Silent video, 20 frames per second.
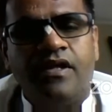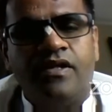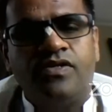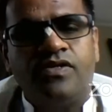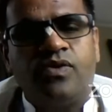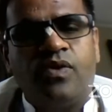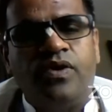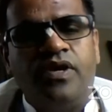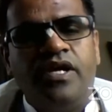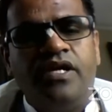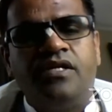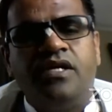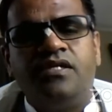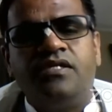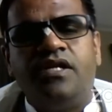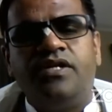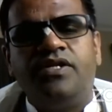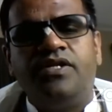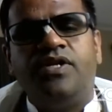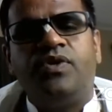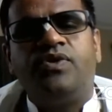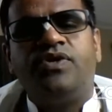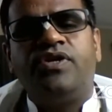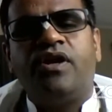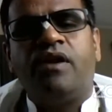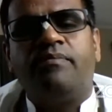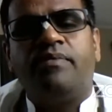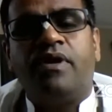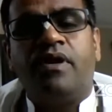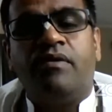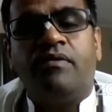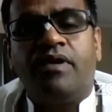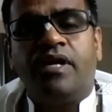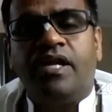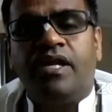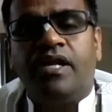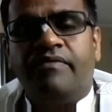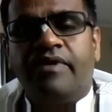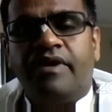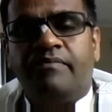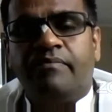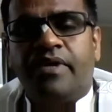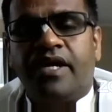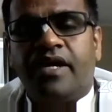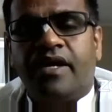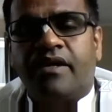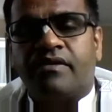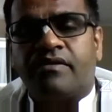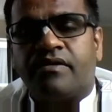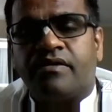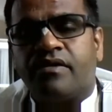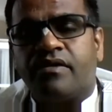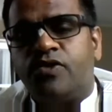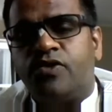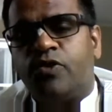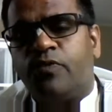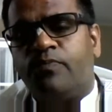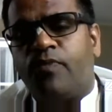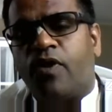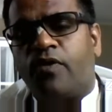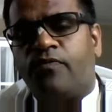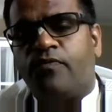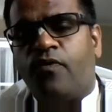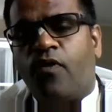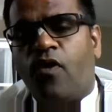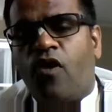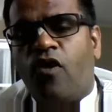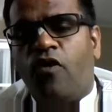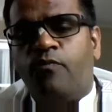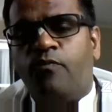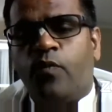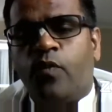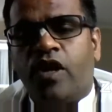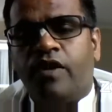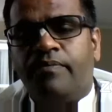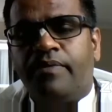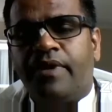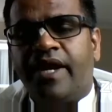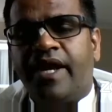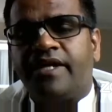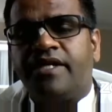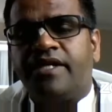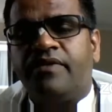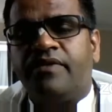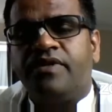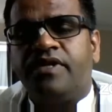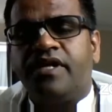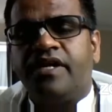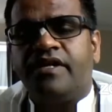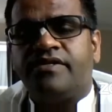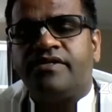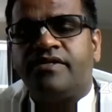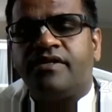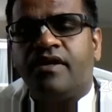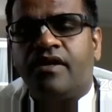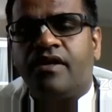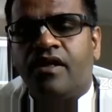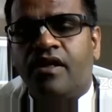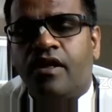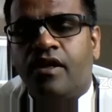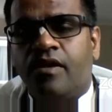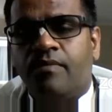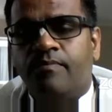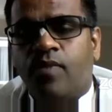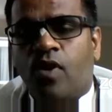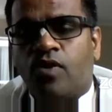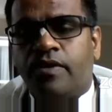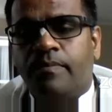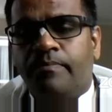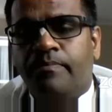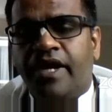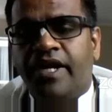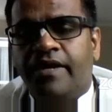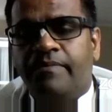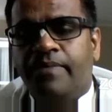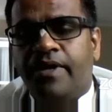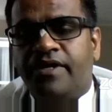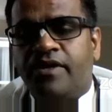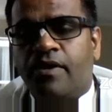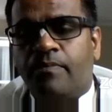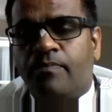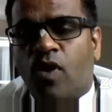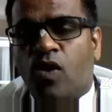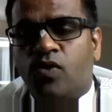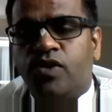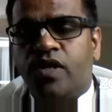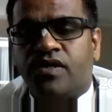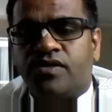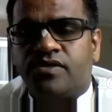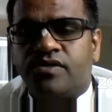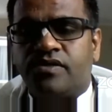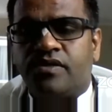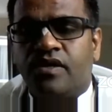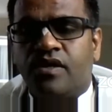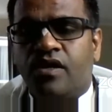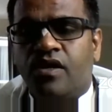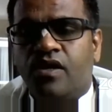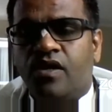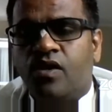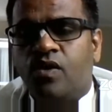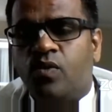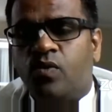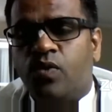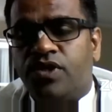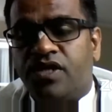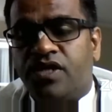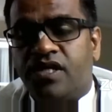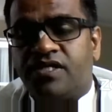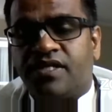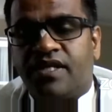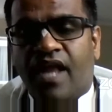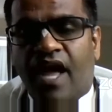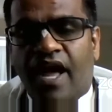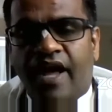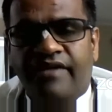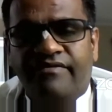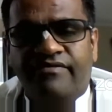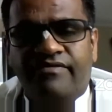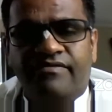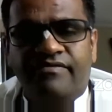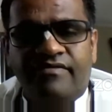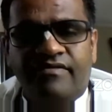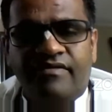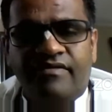So it is a duty of every living being to perform welfare activities for the benefit of others with his life,